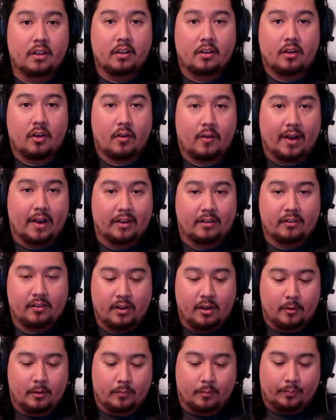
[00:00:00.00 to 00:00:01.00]
All right,
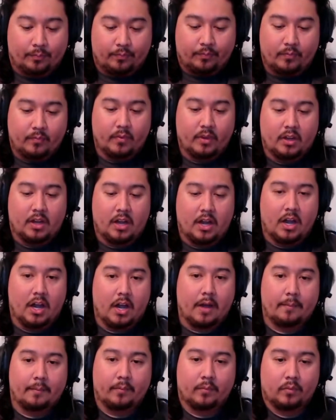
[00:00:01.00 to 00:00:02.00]
so
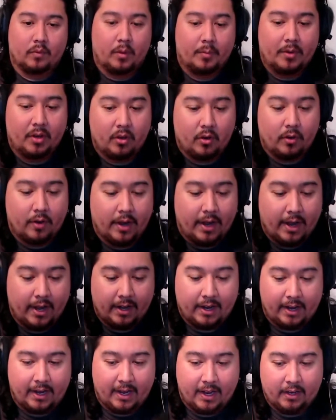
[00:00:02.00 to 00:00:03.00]
let me go ahead
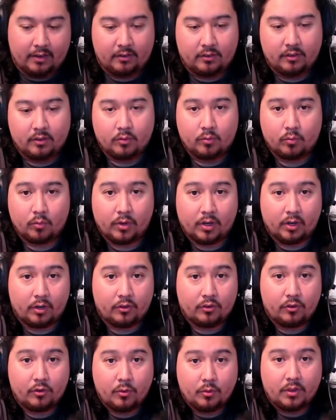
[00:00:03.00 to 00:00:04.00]
and we're gonna
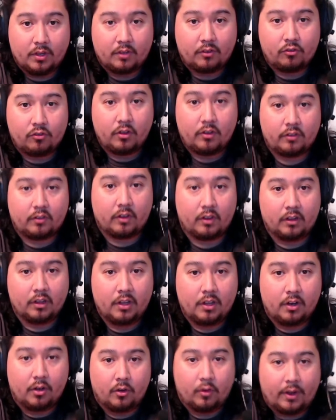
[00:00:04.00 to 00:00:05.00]
scoot this just a
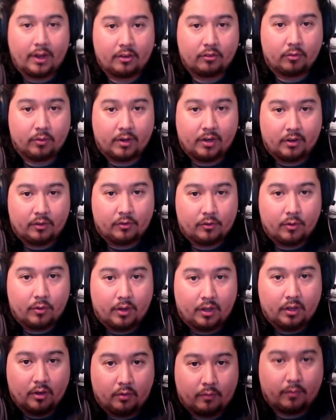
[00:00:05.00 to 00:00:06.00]
little. Actually, we're gonna scoot a
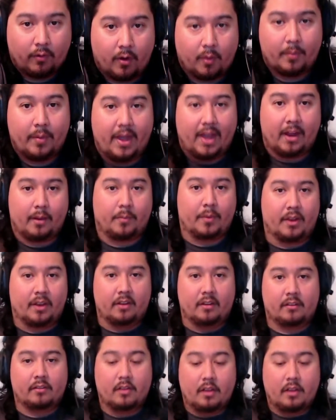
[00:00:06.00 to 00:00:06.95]
little far back because